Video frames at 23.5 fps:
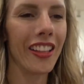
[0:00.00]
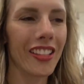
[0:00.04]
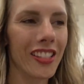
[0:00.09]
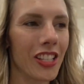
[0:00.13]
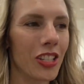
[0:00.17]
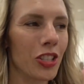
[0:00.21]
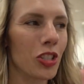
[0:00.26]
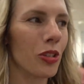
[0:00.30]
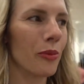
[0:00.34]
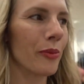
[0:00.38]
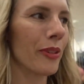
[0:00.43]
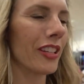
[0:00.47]

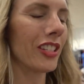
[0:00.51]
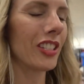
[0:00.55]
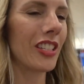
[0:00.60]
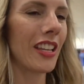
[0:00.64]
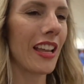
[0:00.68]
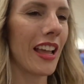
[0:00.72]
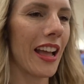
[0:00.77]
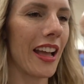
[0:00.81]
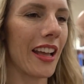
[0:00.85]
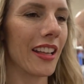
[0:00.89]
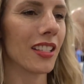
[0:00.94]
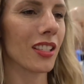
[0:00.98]
Is it too much
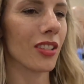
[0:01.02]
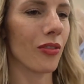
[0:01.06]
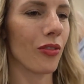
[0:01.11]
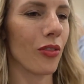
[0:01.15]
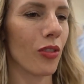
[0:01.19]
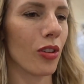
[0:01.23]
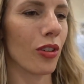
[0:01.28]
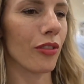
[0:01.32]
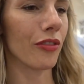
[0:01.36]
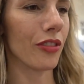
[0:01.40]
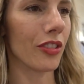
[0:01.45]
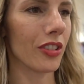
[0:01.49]
to ask
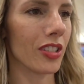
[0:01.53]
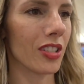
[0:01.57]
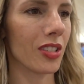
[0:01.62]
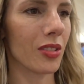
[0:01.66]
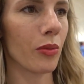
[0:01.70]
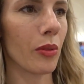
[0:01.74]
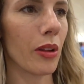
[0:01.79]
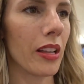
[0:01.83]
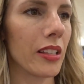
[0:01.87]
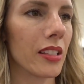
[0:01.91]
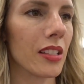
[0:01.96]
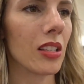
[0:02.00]
for for
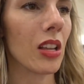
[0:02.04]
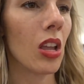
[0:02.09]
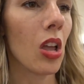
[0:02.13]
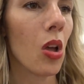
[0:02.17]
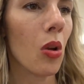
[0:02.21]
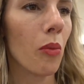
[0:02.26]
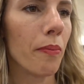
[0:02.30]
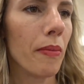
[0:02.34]
sweats?